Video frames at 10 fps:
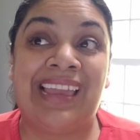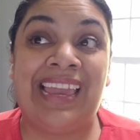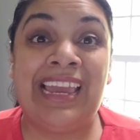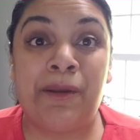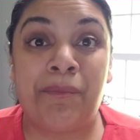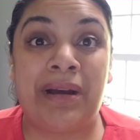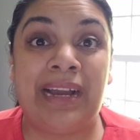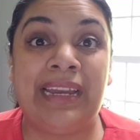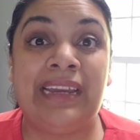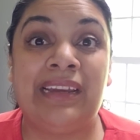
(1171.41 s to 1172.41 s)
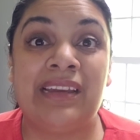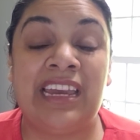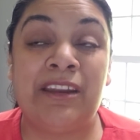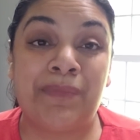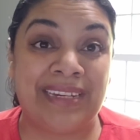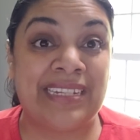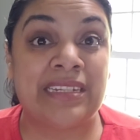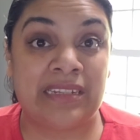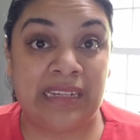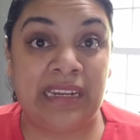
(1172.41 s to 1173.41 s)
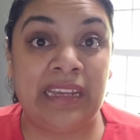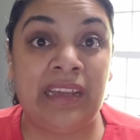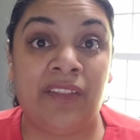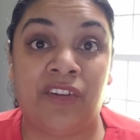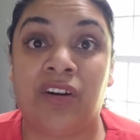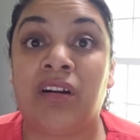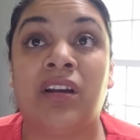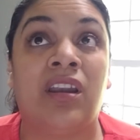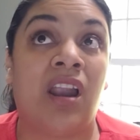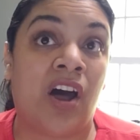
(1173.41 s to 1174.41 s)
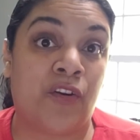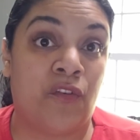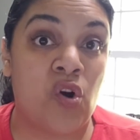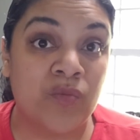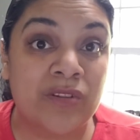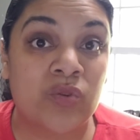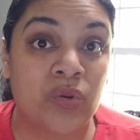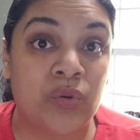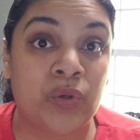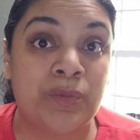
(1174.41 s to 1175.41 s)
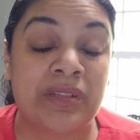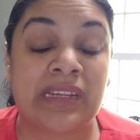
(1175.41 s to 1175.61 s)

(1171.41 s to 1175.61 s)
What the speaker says: In my city, there are a lot of homeschool groups.